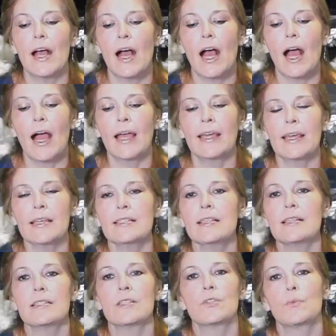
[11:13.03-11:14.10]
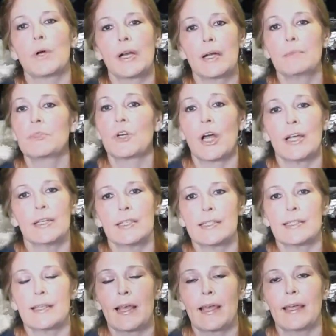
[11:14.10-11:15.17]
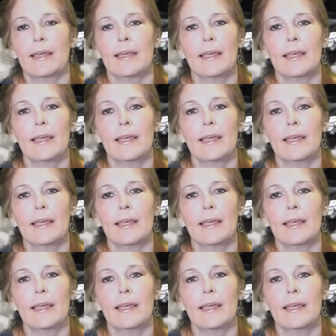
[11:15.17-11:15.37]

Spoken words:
I guess this is what I'm trying to say,